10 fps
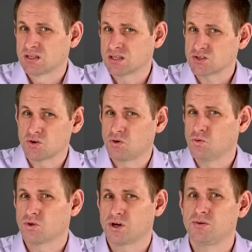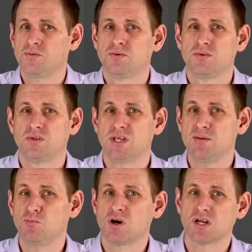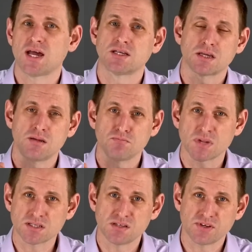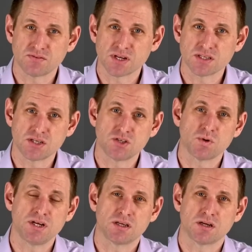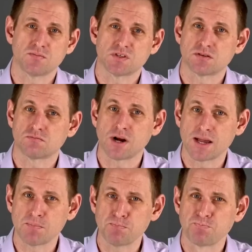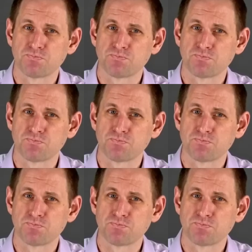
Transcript: That's not all though. The M1 has a massive advantage when it comes to RAM.